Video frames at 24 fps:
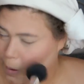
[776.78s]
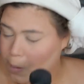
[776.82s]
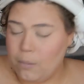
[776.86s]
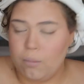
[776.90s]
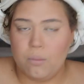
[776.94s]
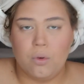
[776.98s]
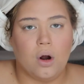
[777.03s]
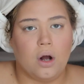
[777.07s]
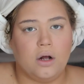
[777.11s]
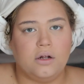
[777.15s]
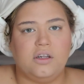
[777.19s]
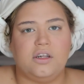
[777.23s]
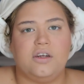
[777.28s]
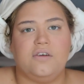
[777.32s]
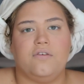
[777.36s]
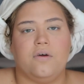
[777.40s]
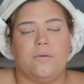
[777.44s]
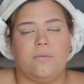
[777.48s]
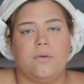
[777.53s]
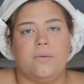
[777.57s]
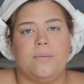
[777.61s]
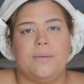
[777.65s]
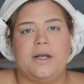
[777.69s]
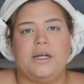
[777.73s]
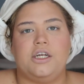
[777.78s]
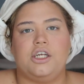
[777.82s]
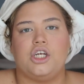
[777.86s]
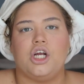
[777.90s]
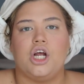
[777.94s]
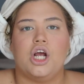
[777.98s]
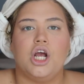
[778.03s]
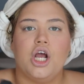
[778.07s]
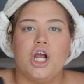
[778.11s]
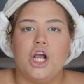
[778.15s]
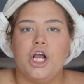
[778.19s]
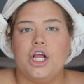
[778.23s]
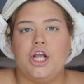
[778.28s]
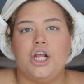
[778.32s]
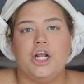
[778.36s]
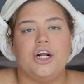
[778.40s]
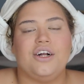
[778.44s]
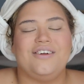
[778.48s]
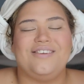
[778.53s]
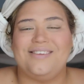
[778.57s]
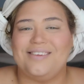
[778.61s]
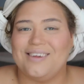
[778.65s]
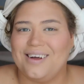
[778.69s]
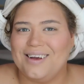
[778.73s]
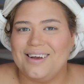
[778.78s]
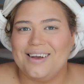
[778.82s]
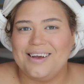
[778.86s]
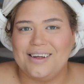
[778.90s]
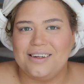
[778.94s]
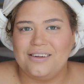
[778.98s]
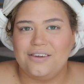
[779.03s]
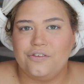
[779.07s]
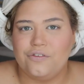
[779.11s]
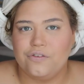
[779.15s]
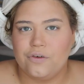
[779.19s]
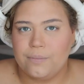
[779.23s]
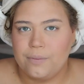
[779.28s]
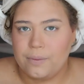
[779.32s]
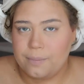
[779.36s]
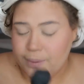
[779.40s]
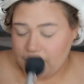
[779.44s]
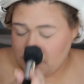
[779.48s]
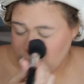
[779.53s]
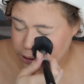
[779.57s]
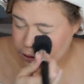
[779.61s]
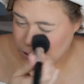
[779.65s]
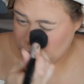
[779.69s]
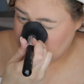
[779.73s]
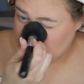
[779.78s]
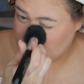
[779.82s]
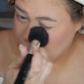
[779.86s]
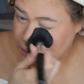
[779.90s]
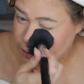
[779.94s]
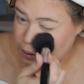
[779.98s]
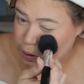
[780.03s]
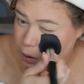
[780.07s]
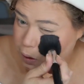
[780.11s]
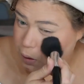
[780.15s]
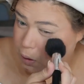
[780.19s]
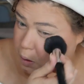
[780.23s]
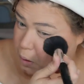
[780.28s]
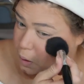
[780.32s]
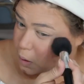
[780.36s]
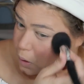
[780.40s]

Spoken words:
Bronzy from the beach. You're sun-kissed from the beach. Duh.